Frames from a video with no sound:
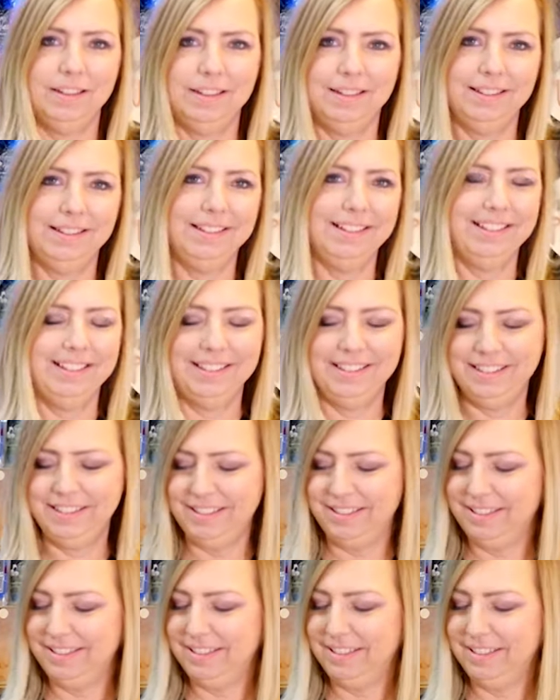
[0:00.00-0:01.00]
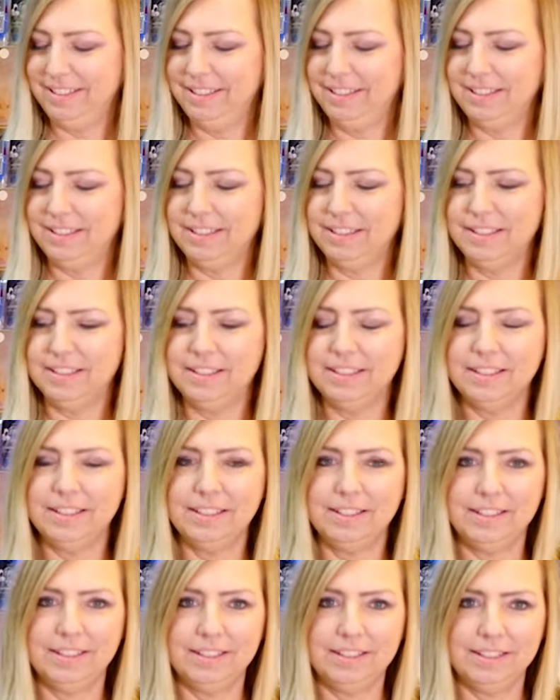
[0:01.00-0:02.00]

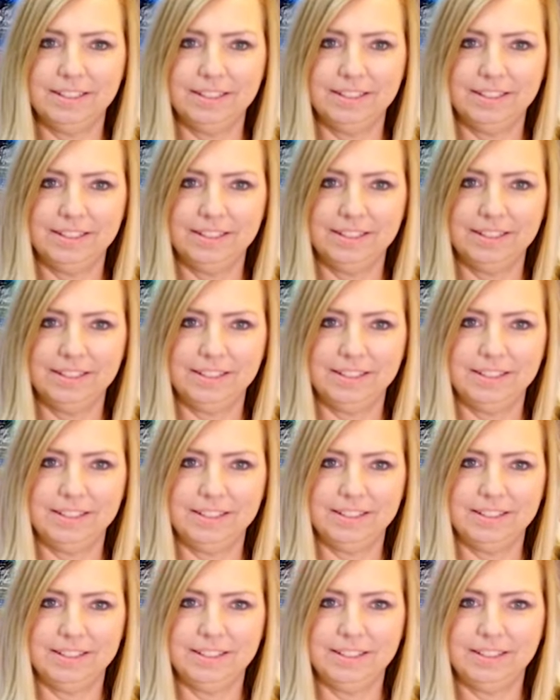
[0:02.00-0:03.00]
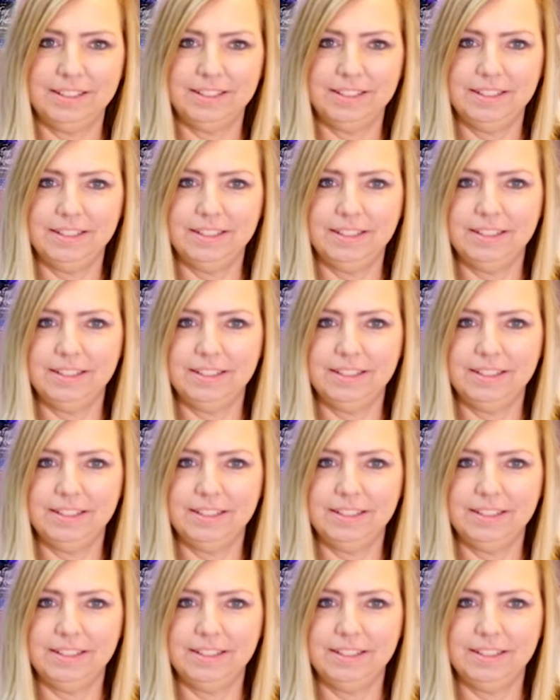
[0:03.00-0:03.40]
No words are spoken by the person on screen.